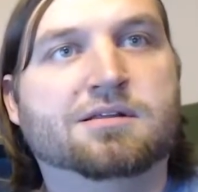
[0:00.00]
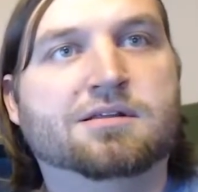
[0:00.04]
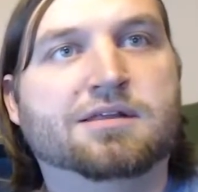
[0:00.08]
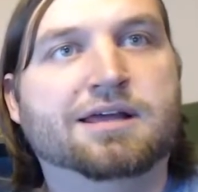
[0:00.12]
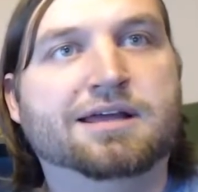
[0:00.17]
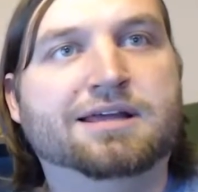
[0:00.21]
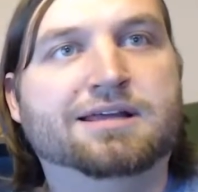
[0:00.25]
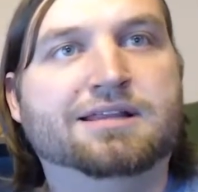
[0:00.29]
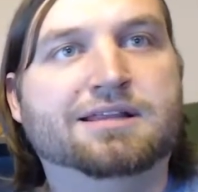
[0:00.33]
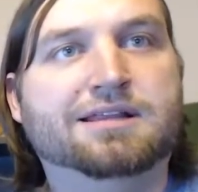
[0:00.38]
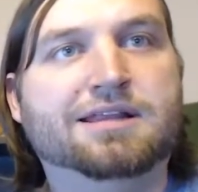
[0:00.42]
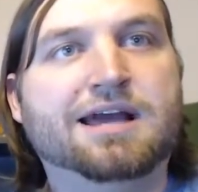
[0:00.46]

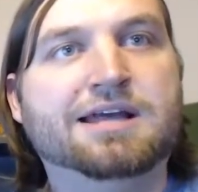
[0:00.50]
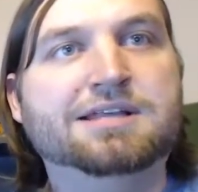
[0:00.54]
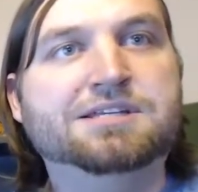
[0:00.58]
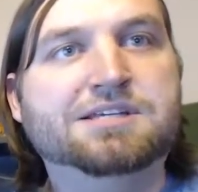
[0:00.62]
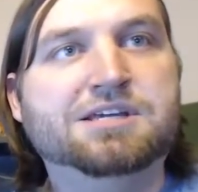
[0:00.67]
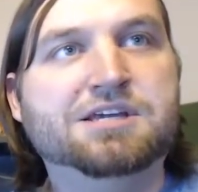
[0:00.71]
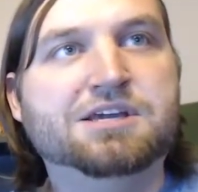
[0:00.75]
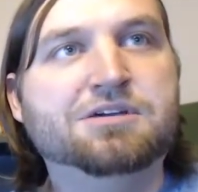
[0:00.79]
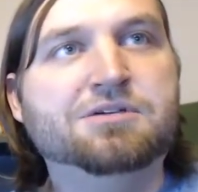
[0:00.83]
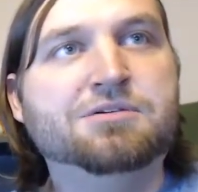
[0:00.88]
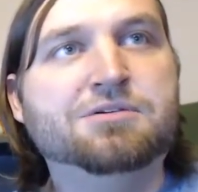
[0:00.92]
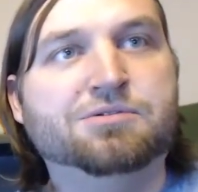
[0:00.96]
Like, that's
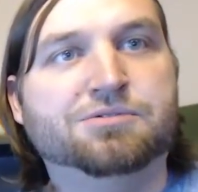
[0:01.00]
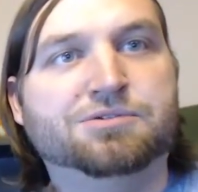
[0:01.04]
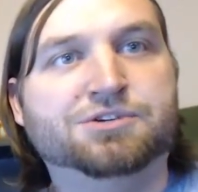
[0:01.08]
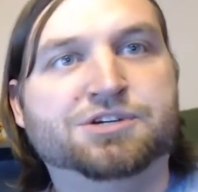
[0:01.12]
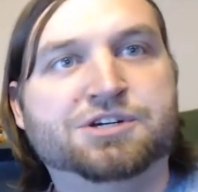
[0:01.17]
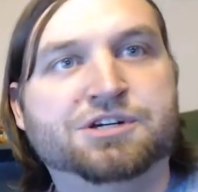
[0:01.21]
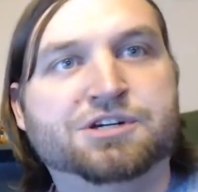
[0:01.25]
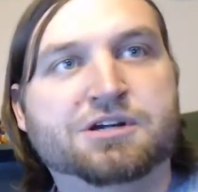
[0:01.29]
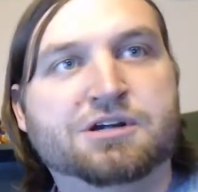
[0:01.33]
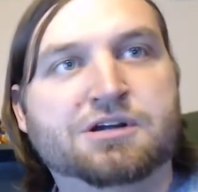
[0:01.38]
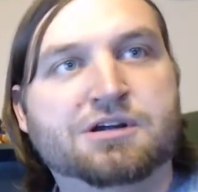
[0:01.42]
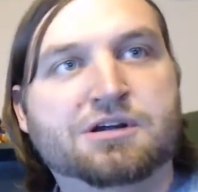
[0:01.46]

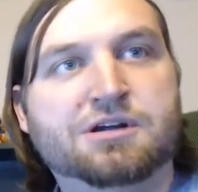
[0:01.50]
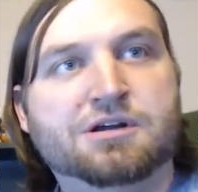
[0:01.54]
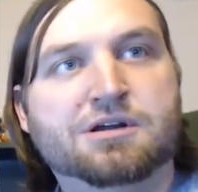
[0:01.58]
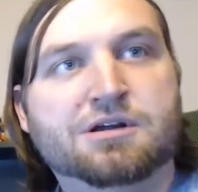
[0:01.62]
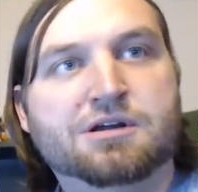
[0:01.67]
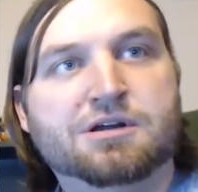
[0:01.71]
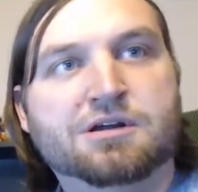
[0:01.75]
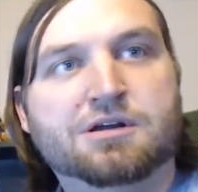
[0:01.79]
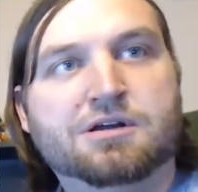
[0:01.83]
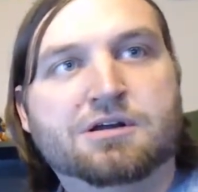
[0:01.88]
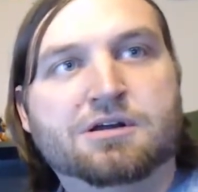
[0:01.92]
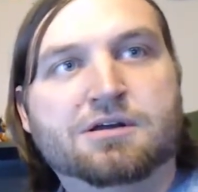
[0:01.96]
huge.
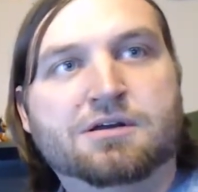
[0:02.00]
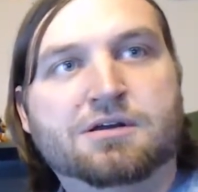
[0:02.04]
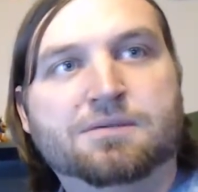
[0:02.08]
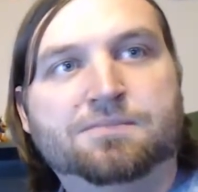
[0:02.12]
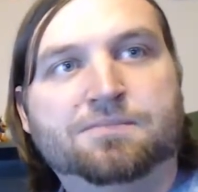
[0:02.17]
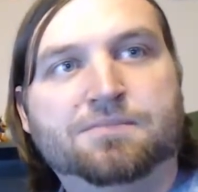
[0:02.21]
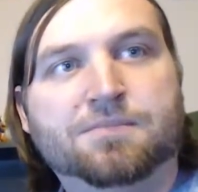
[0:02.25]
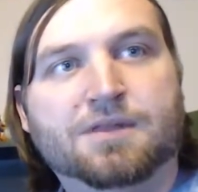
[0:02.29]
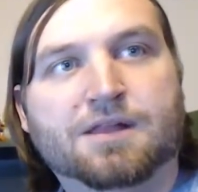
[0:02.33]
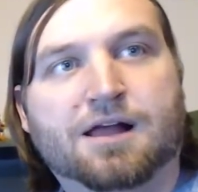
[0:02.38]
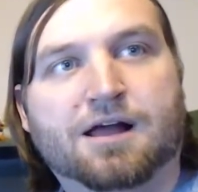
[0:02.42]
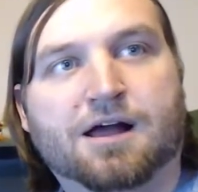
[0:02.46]

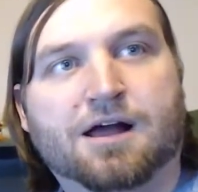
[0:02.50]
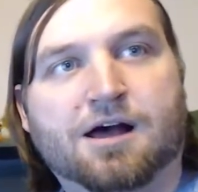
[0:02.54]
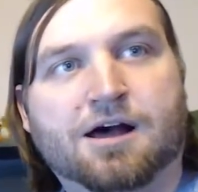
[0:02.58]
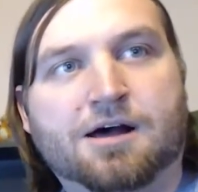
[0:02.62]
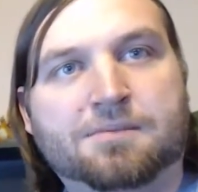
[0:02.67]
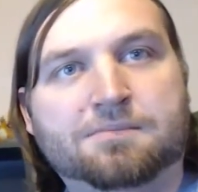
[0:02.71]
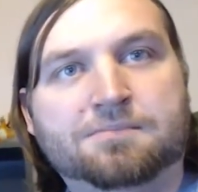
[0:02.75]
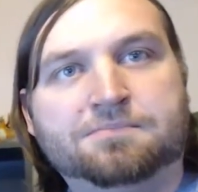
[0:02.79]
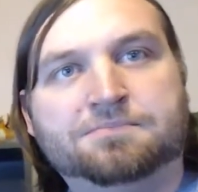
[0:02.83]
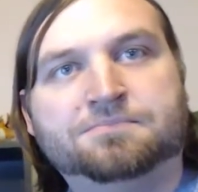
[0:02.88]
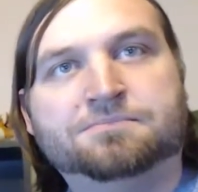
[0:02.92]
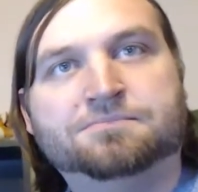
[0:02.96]
I